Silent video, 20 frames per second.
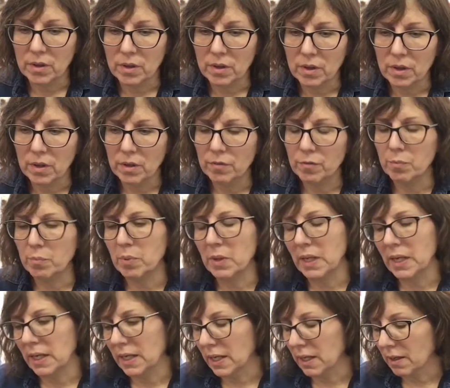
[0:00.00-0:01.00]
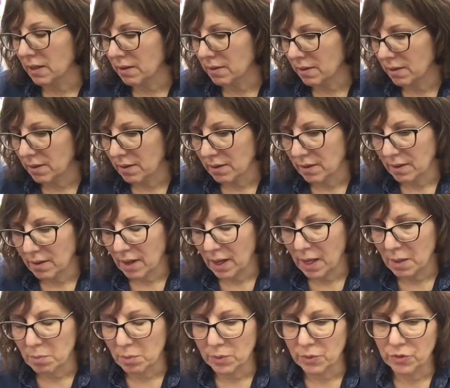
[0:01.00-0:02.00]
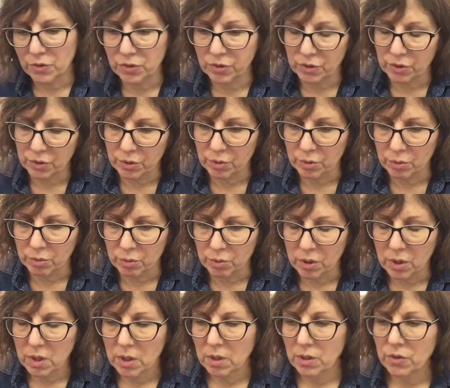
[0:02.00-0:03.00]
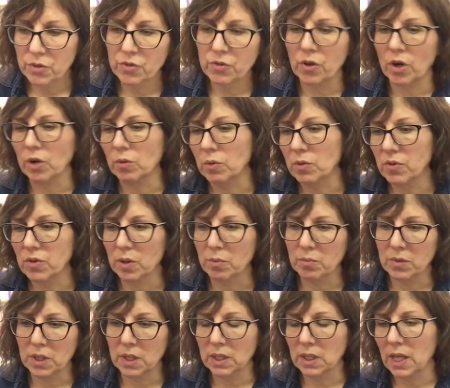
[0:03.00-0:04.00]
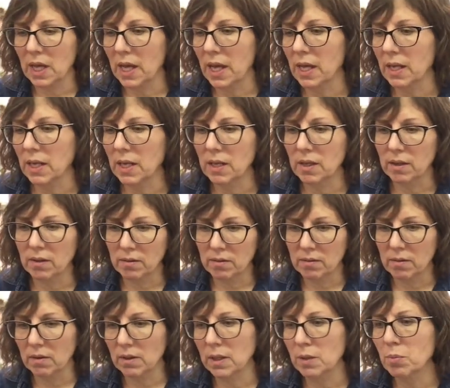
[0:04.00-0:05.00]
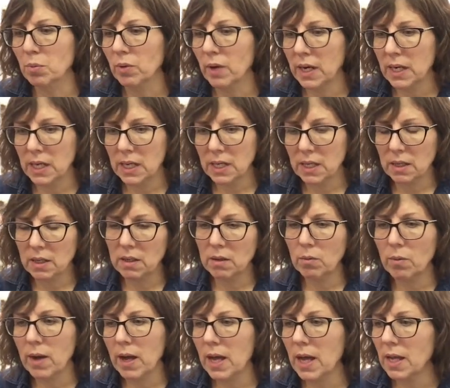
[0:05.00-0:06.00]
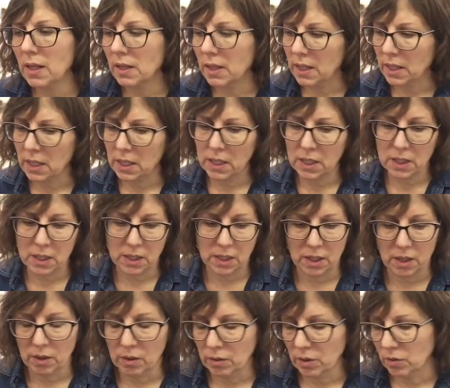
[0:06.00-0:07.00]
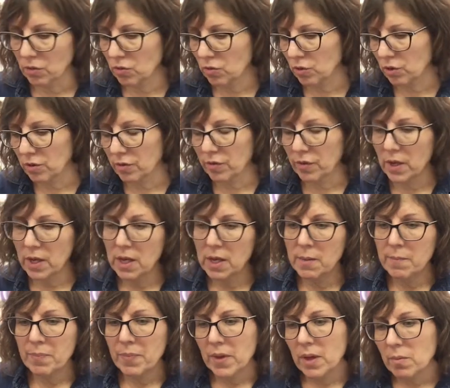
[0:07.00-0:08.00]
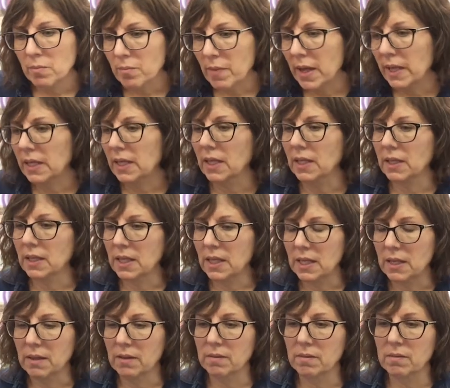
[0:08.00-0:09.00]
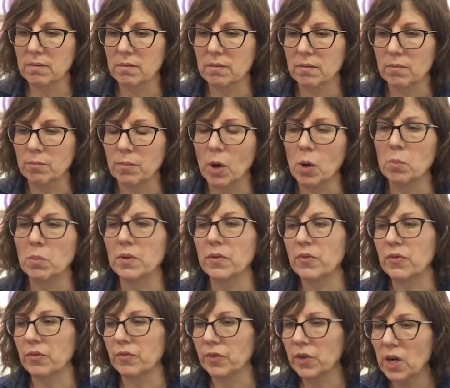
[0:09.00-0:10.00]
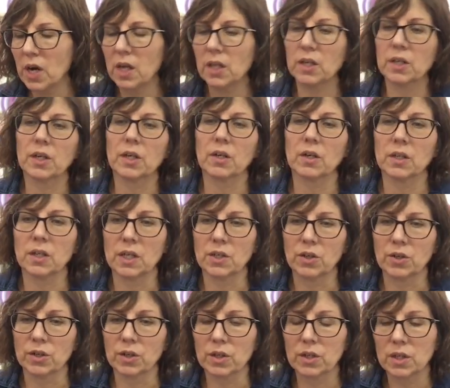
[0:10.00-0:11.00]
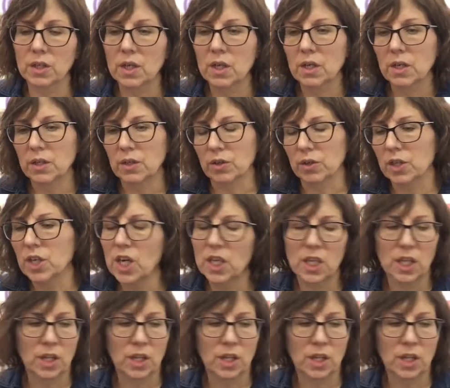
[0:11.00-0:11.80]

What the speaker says: of being able to start with something that is liberating in a way, like, you sort of making these moments of color, and then you're cutting